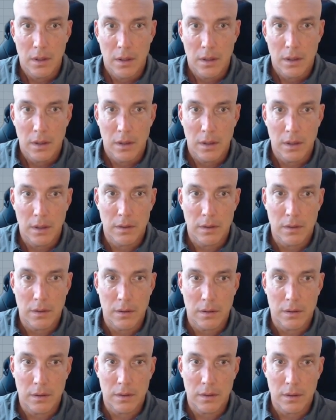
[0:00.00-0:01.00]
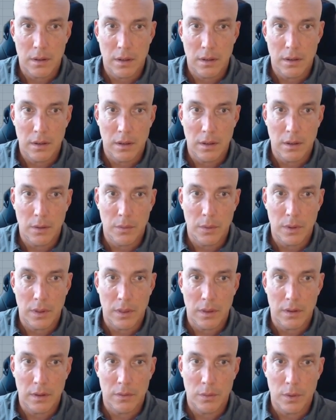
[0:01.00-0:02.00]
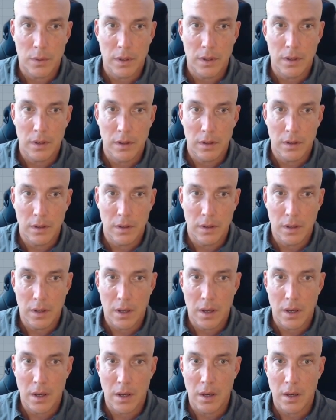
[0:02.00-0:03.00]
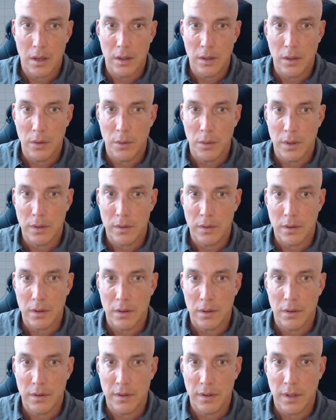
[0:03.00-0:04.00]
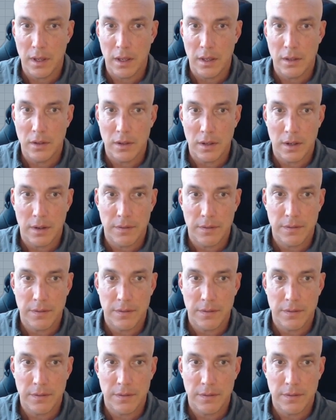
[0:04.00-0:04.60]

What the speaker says: let's just continue with this one, US dollar CHF,